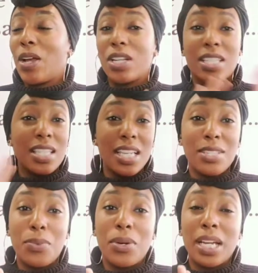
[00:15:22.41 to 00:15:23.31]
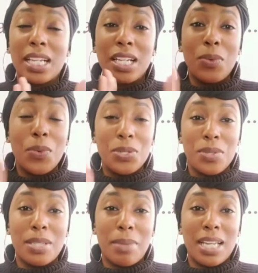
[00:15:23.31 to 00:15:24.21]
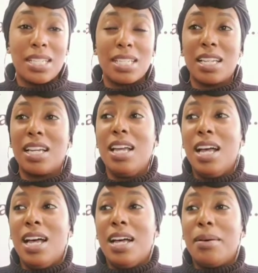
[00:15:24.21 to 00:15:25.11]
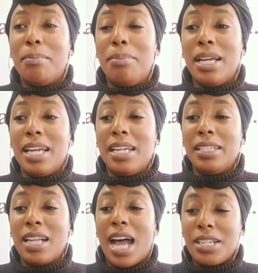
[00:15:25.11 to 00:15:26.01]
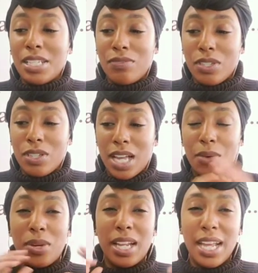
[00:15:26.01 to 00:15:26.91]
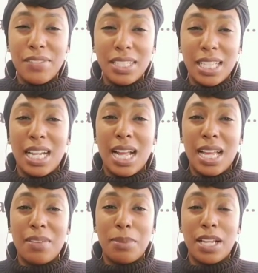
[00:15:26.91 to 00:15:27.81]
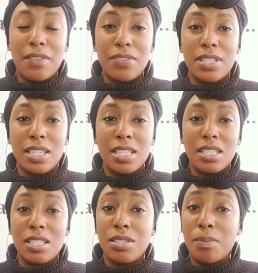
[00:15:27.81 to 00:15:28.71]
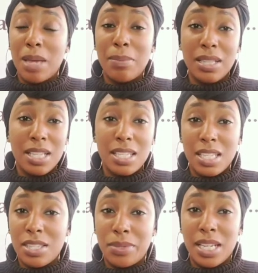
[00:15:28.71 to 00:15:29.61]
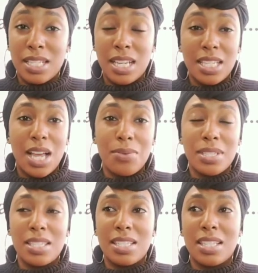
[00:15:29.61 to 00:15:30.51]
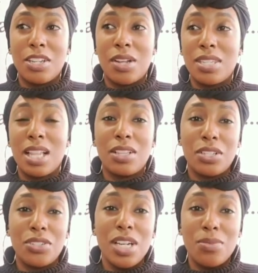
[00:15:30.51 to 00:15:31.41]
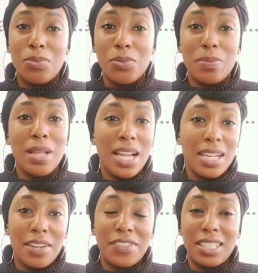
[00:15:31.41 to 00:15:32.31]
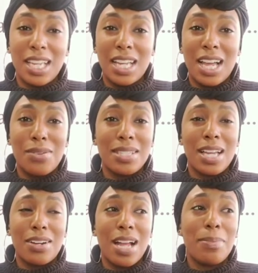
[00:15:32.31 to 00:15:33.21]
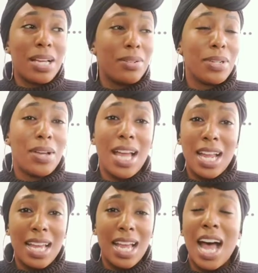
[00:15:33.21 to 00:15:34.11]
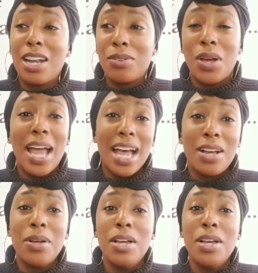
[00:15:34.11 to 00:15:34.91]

season 1, which was amazing. But I just feel like with everything that I have planned for season 2, maybe this is the reason. Because I was, telling Latrice when we was planning everything, I was like, girl, I'm not going to know I don't know how